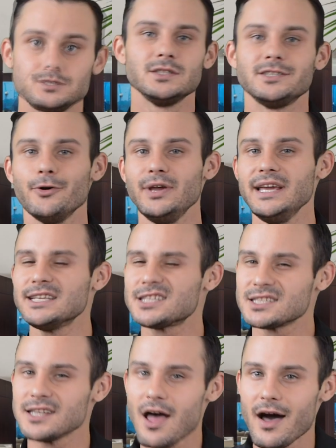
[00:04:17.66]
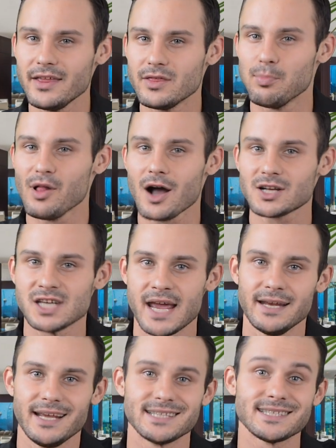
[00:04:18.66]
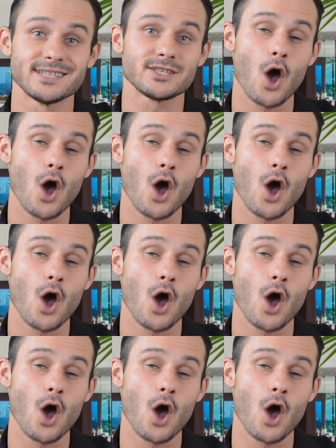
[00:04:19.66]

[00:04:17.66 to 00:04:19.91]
So each slot in the blockchain gets its